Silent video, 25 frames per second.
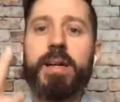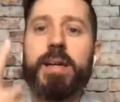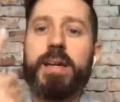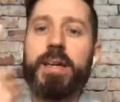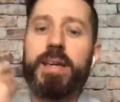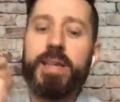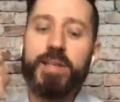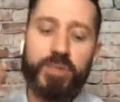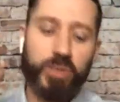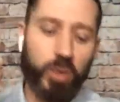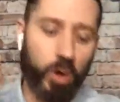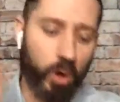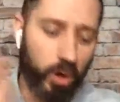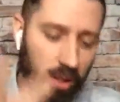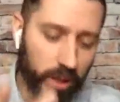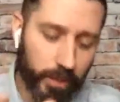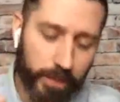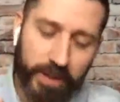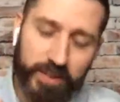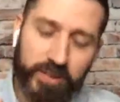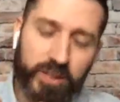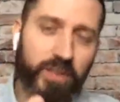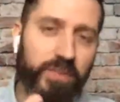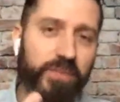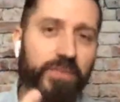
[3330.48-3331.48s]
It's all
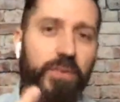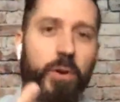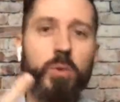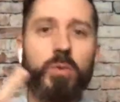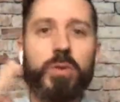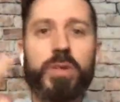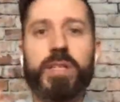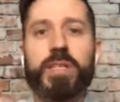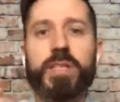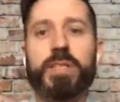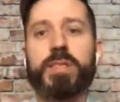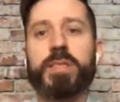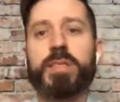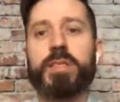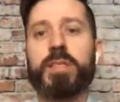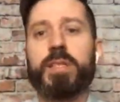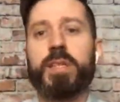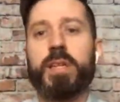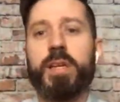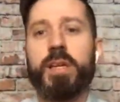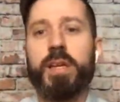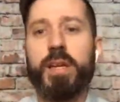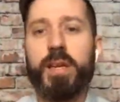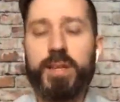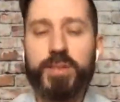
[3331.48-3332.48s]
about the focus.
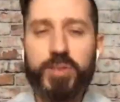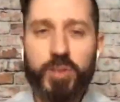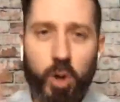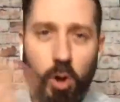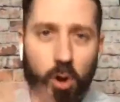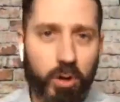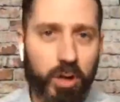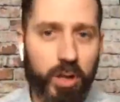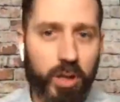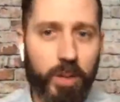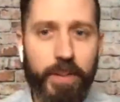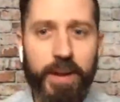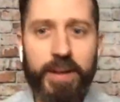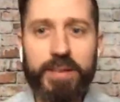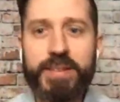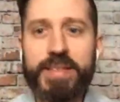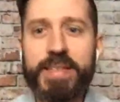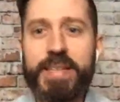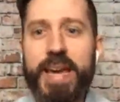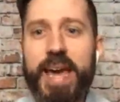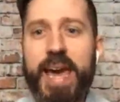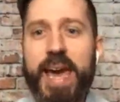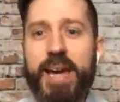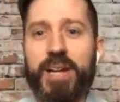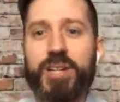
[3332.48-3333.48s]
It's all about
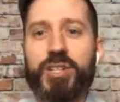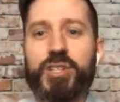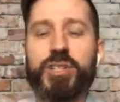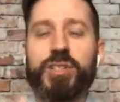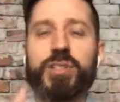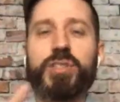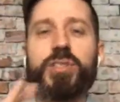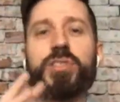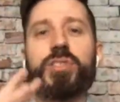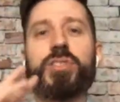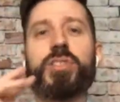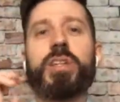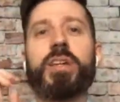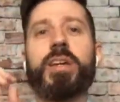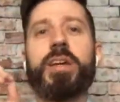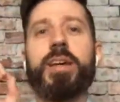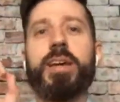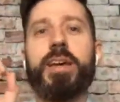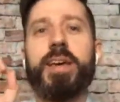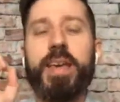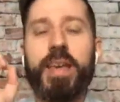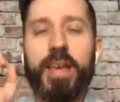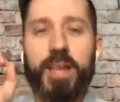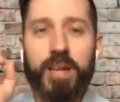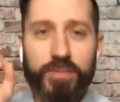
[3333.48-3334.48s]
the actions.
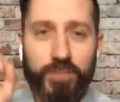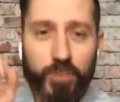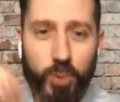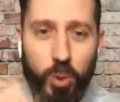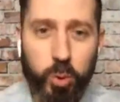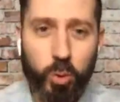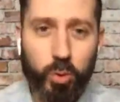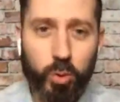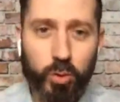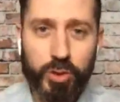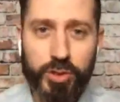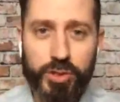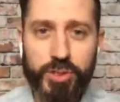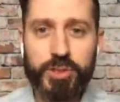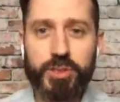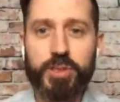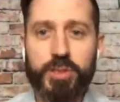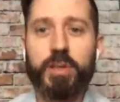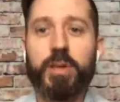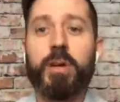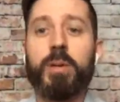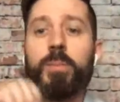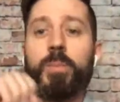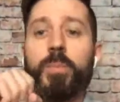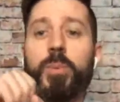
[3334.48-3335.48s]
And of course,
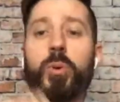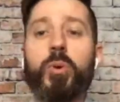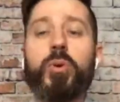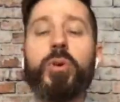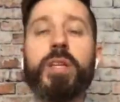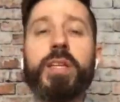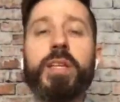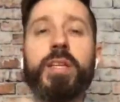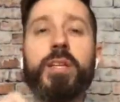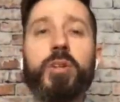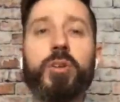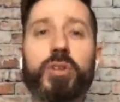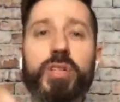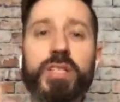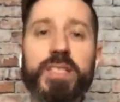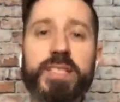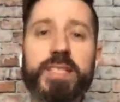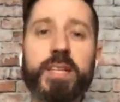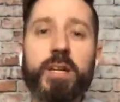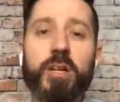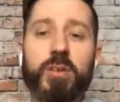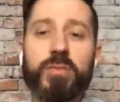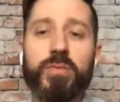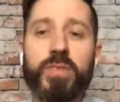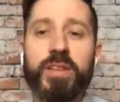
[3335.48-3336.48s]
putting
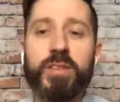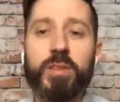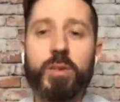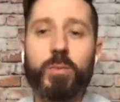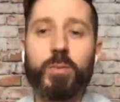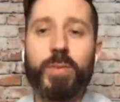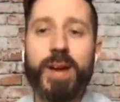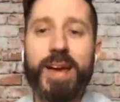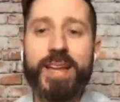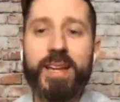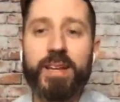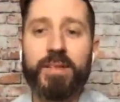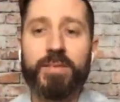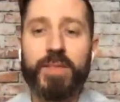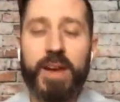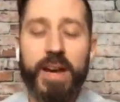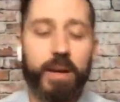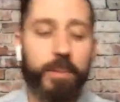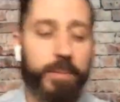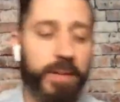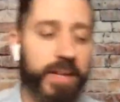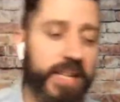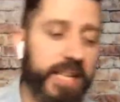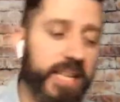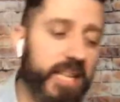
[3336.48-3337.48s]
yourself in the right
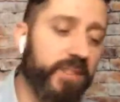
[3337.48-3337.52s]
environment.